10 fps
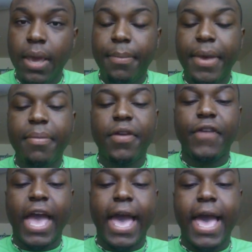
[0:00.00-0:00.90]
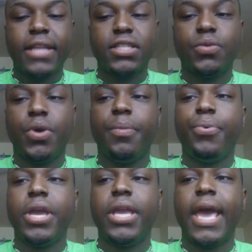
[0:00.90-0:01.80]
Baby, if I just want to
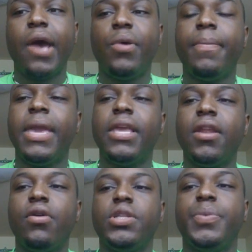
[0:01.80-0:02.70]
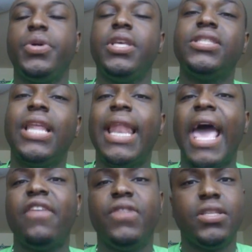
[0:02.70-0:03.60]
bring it out and make it noticeable, it's a
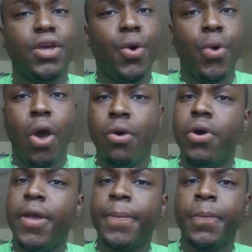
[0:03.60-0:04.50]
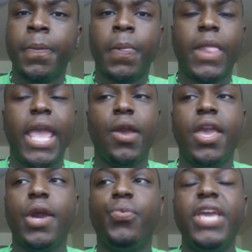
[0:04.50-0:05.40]
lot of this going on.
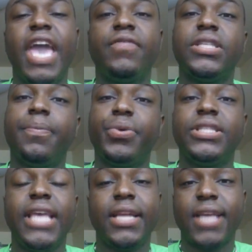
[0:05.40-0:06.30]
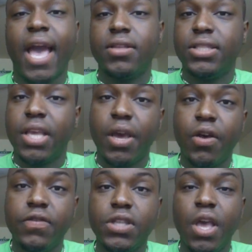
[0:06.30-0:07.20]
And we have to protect
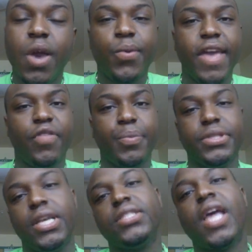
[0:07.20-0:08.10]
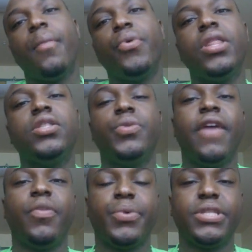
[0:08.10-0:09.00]
ourselves. We have to protect our brothers. We
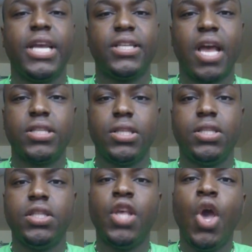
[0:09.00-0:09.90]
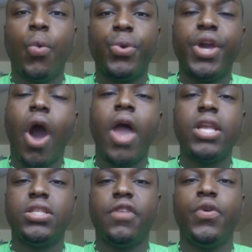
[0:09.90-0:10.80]
have to protect our sisters.
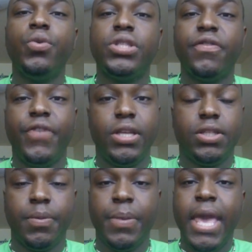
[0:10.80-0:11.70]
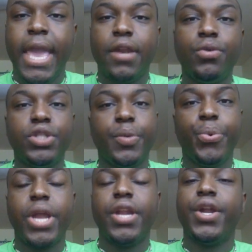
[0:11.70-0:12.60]
Regardless of who's the victim and who's the
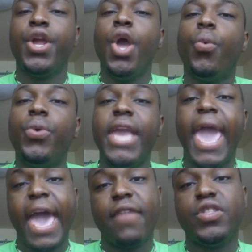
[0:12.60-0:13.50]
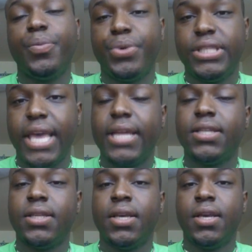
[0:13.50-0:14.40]
predator, we have to protect
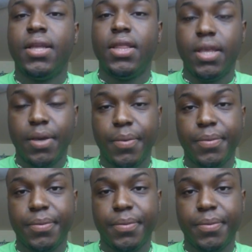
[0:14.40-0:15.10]
them.